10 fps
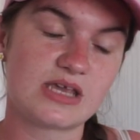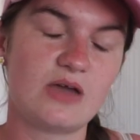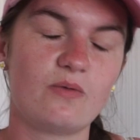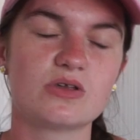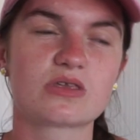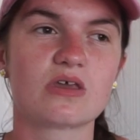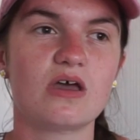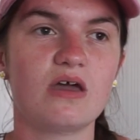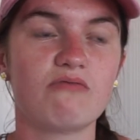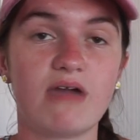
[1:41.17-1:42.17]
It was
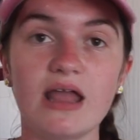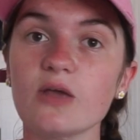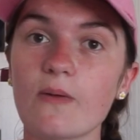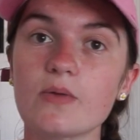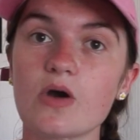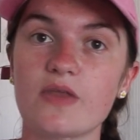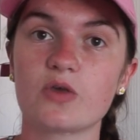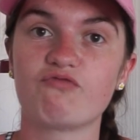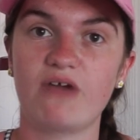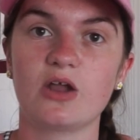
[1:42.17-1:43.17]
really, when we got there, it
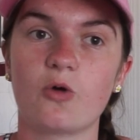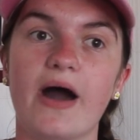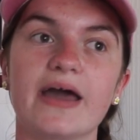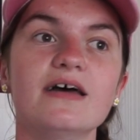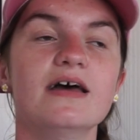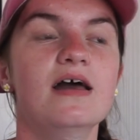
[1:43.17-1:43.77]
was really quiet.